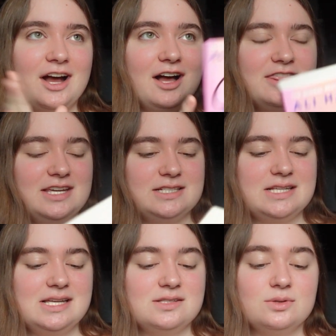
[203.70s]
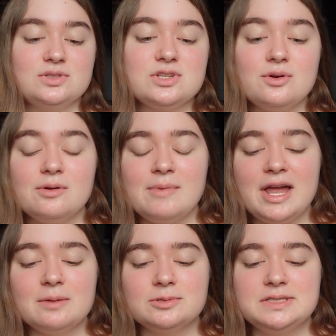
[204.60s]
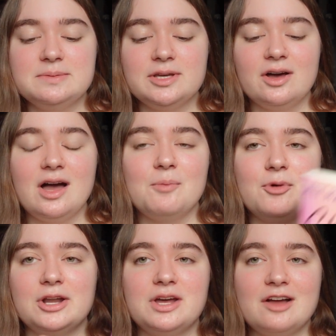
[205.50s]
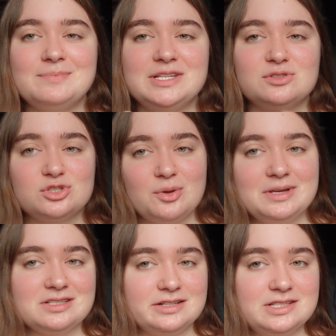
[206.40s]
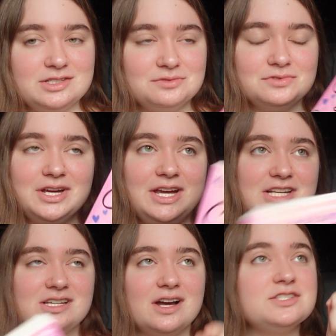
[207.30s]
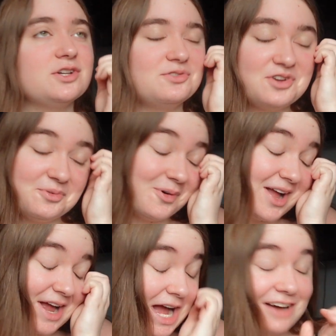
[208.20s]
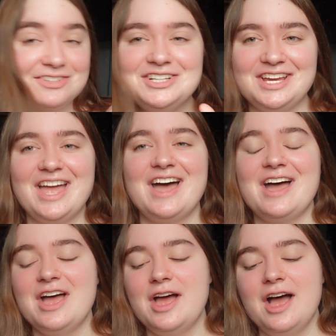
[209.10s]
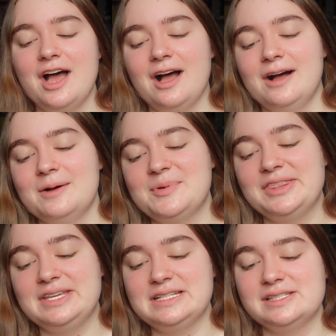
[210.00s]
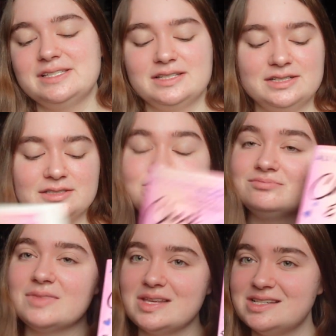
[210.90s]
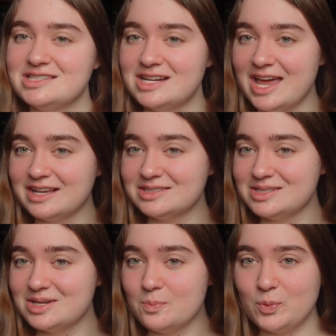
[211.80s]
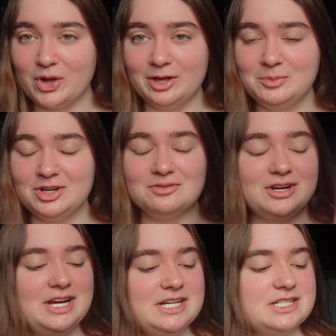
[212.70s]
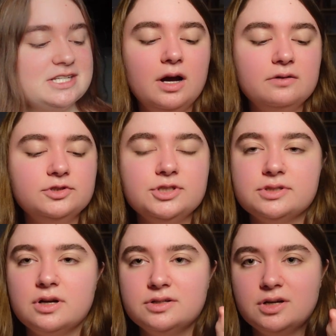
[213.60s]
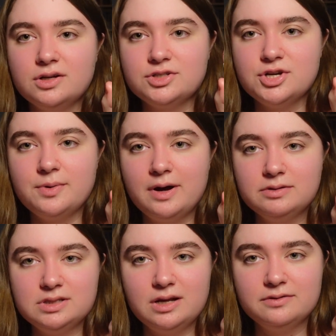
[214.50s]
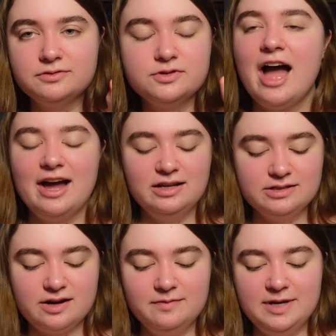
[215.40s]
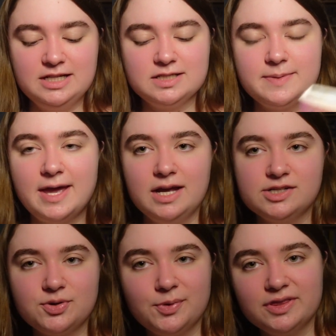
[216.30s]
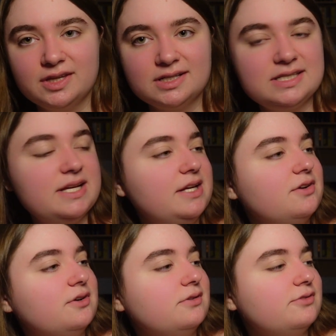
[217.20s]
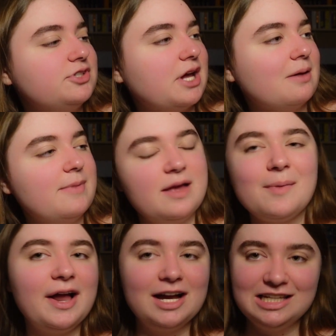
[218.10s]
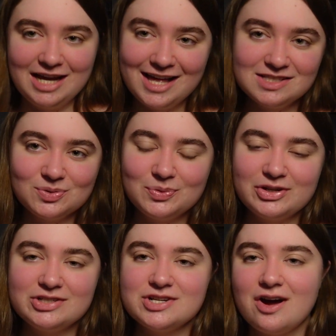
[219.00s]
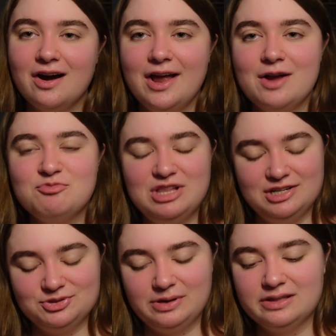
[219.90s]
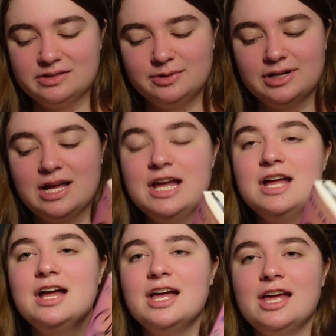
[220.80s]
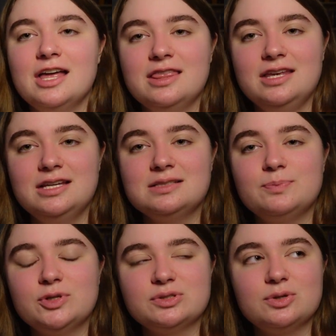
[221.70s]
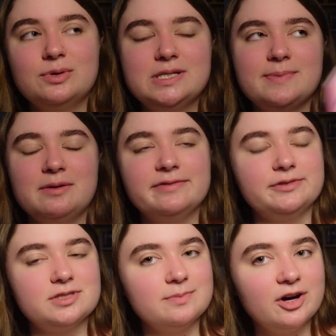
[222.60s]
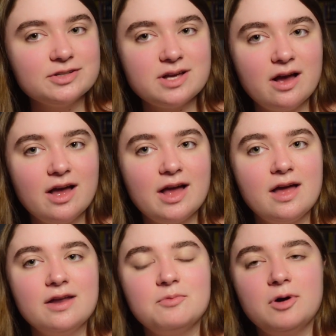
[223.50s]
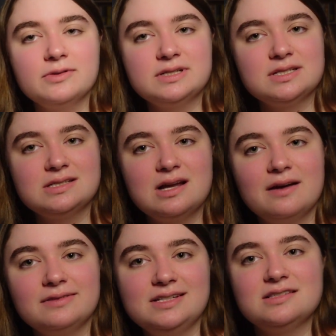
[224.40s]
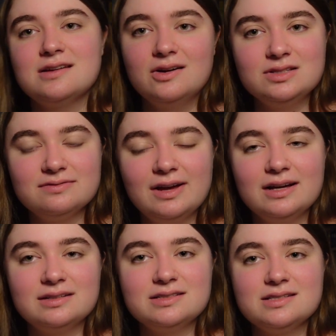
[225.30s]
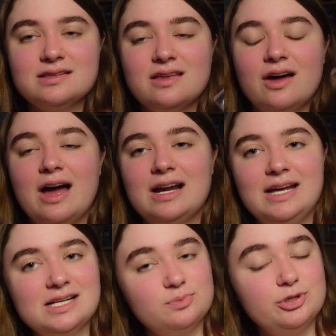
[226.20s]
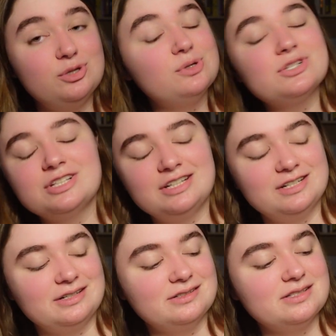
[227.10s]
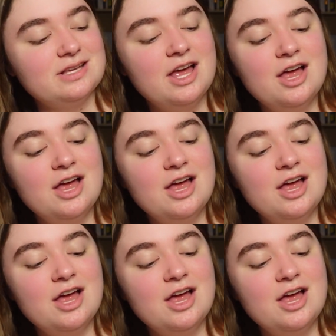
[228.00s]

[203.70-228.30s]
This is also on my April TBR and one I've been so excited to read. I don't know why I haven't yet, but this is the next book I'm going to read. have just under 2 hours left and I've made it to page 113 of Check and Mate by Ali Hazelwood. I am really enjoying this one. These books always make me feel smarter, and while this doesn't have these science facts that Ali Hazelwood usually does,